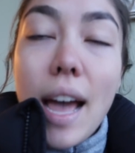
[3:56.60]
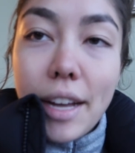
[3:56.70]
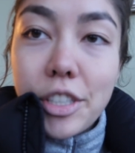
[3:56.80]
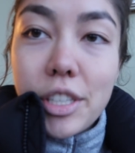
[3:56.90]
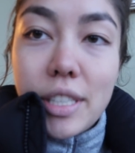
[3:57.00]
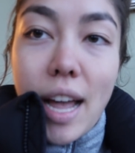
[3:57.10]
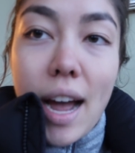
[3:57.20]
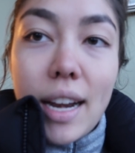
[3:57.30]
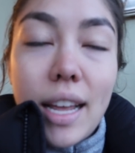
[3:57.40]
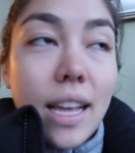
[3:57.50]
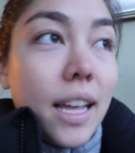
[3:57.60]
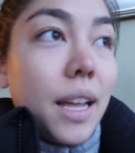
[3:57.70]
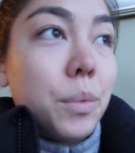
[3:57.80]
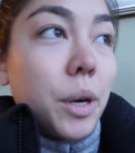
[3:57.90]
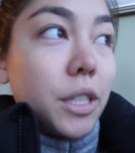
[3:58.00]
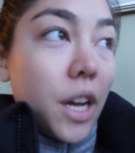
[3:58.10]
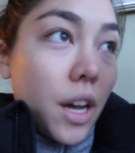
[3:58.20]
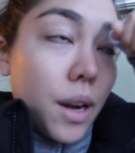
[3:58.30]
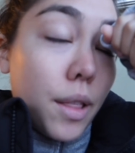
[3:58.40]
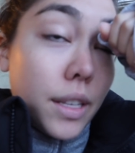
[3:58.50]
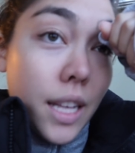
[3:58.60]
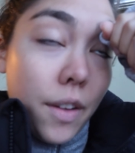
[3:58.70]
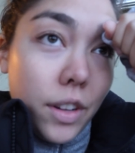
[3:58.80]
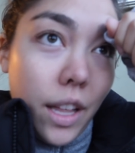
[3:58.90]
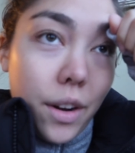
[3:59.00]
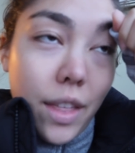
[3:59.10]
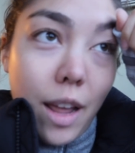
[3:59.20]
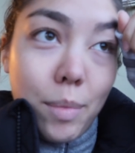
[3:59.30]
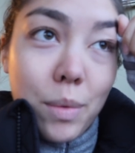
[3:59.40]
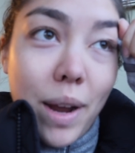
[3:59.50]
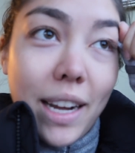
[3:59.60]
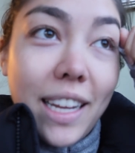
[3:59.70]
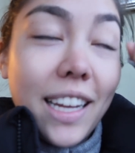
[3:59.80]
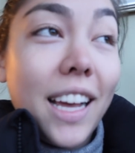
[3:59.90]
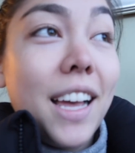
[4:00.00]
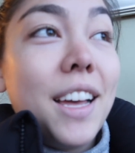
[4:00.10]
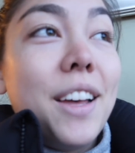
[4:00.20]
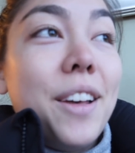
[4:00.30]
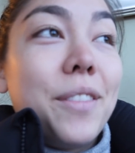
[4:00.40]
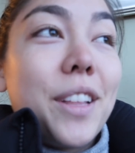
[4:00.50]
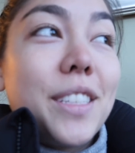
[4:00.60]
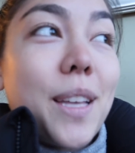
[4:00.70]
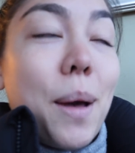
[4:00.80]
I just sat and worked on this cover letter that I've been writing for this